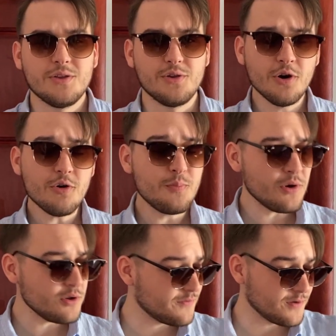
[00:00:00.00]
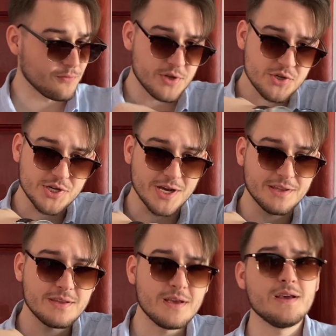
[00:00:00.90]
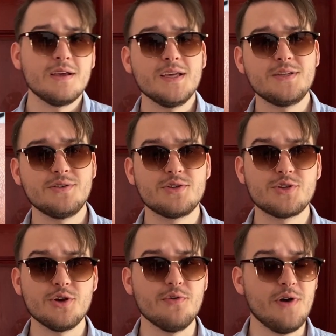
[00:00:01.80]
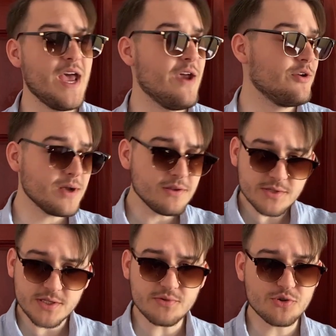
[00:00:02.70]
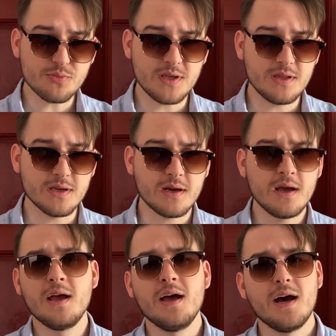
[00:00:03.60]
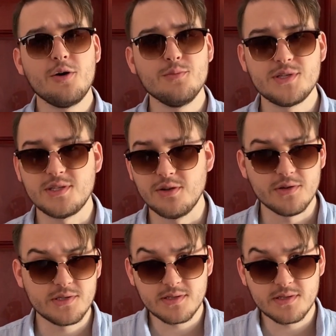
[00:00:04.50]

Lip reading: The whole point of a wrist shot is to show everybody on social media how mysteriously